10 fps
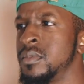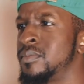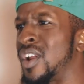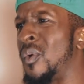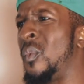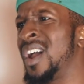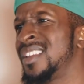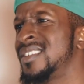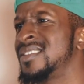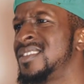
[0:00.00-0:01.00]
Bro, what?
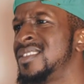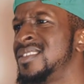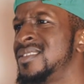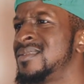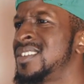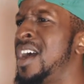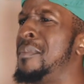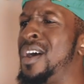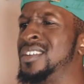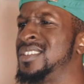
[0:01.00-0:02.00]

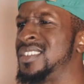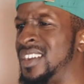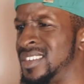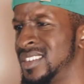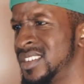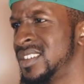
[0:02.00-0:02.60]
Come on, son.